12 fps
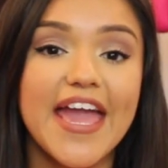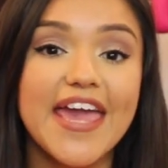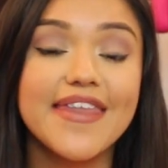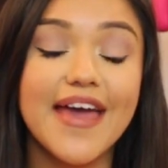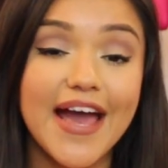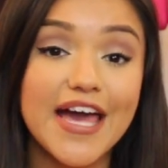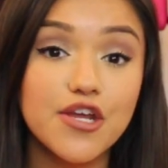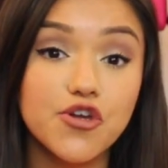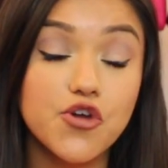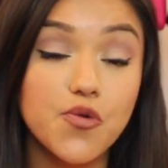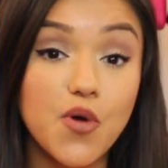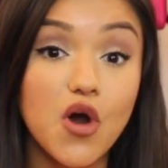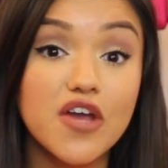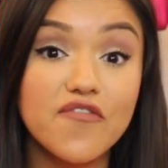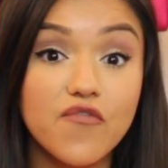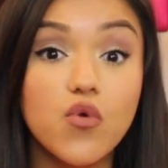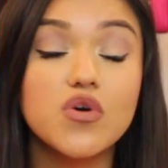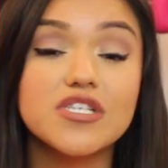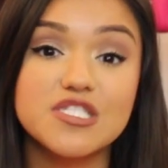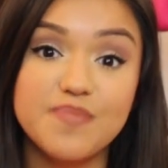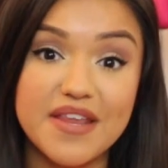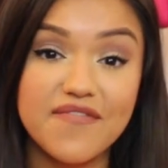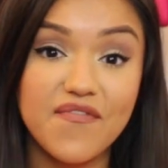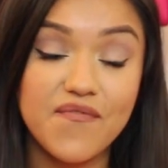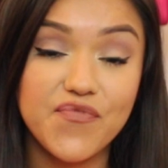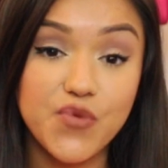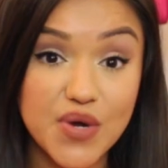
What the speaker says: and I had a coupon for spend